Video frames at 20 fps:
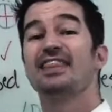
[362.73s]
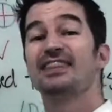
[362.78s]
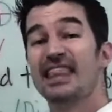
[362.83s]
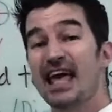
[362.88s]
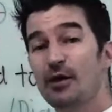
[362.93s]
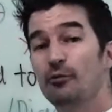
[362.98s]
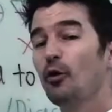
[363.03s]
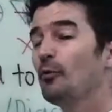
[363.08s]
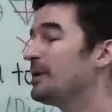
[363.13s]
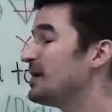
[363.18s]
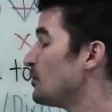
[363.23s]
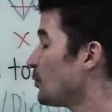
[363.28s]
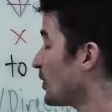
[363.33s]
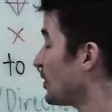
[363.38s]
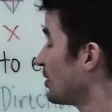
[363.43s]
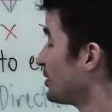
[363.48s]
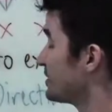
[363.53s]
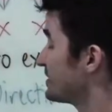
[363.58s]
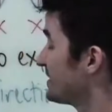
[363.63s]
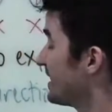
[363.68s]
they will be
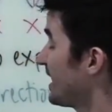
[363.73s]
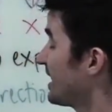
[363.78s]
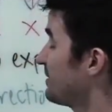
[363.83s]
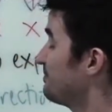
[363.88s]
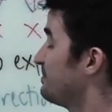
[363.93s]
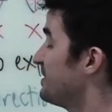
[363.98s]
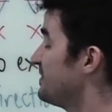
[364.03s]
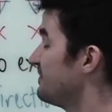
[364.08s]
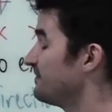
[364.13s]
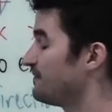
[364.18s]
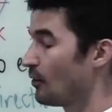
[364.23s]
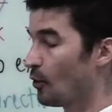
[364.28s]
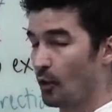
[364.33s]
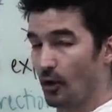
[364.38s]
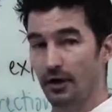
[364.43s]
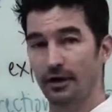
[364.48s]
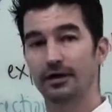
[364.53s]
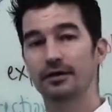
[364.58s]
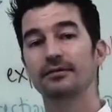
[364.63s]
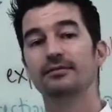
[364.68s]
words like
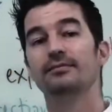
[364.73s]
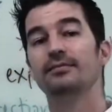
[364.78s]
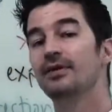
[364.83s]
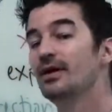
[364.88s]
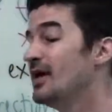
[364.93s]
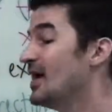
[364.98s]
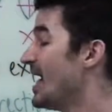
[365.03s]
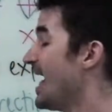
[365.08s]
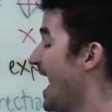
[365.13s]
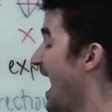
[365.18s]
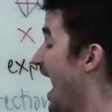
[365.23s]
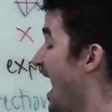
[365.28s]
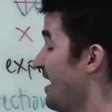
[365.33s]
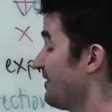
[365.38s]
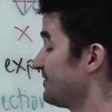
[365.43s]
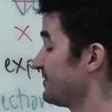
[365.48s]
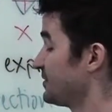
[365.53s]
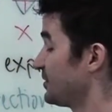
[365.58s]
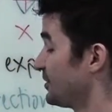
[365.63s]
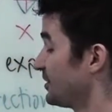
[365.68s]
before,
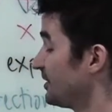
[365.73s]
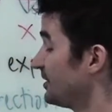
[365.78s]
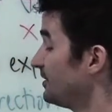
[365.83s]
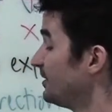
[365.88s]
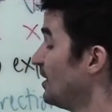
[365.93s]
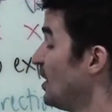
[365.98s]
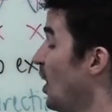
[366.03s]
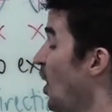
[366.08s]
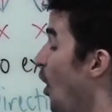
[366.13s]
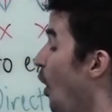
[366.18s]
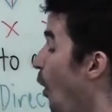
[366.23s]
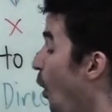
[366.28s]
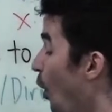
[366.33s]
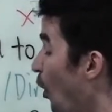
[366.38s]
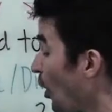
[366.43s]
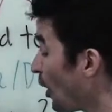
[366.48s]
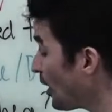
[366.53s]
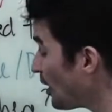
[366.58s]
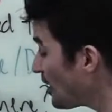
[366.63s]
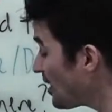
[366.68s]
after,
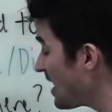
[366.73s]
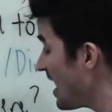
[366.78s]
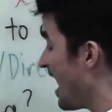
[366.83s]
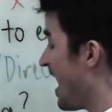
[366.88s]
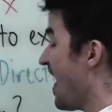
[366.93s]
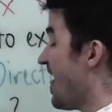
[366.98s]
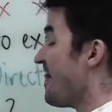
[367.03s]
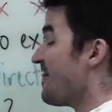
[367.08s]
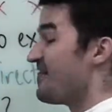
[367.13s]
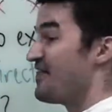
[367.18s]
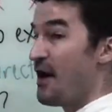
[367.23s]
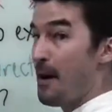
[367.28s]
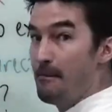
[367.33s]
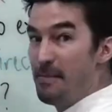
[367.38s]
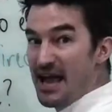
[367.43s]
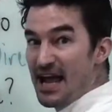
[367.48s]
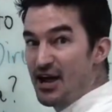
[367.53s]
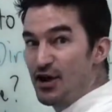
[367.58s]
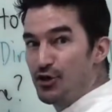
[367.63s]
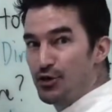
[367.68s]
or the
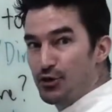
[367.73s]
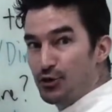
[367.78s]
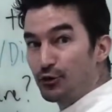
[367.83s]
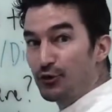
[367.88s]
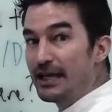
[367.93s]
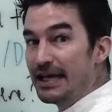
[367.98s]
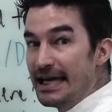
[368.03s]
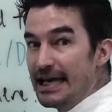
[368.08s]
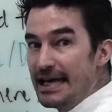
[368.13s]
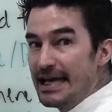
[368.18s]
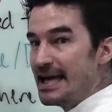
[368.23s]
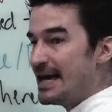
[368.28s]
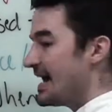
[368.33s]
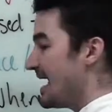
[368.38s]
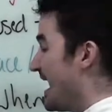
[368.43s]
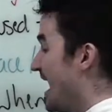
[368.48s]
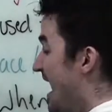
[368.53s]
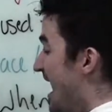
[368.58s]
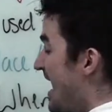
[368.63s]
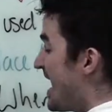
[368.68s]
big three.
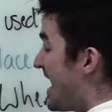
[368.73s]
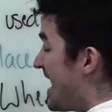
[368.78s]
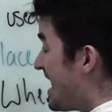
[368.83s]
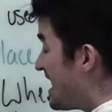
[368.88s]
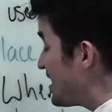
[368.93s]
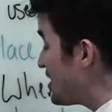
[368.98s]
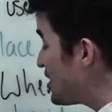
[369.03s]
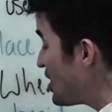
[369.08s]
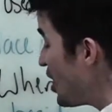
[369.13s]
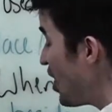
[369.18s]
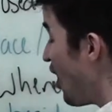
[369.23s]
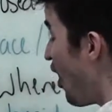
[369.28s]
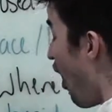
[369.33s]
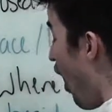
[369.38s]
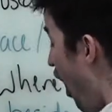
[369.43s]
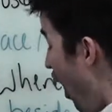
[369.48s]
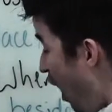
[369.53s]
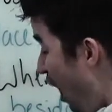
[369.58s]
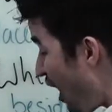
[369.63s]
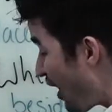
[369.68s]
In,
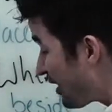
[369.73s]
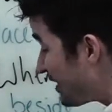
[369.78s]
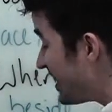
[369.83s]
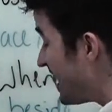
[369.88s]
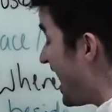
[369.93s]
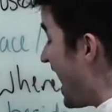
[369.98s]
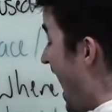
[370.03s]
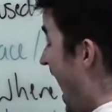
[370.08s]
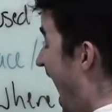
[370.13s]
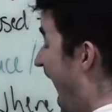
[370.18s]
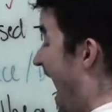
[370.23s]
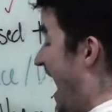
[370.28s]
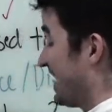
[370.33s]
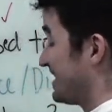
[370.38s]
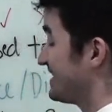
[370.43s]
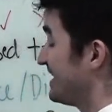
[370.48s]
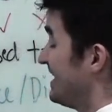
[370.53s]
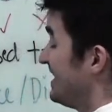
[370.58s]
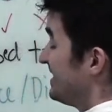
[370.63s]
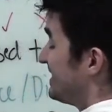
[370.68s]
on, at.
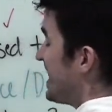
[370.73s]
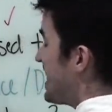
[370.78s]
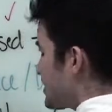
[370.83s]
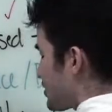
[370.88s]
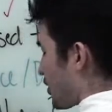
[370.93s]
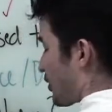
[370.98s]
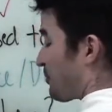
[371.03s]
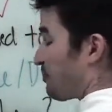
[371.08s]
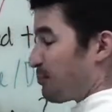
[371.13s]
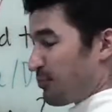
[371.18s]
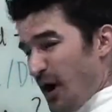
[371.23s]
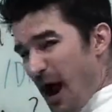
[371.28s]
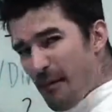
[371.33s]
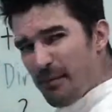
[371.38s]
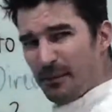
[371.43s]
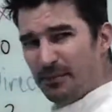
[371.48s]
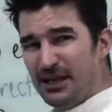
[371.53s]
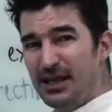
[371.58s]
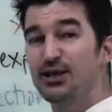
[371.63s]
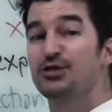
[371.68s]
These are
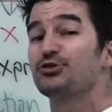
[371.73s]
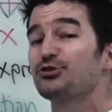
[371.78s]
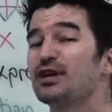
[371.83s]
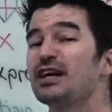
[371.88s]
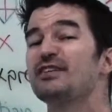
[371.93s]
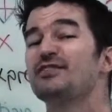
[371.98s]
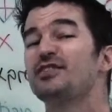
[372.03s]
probably three of the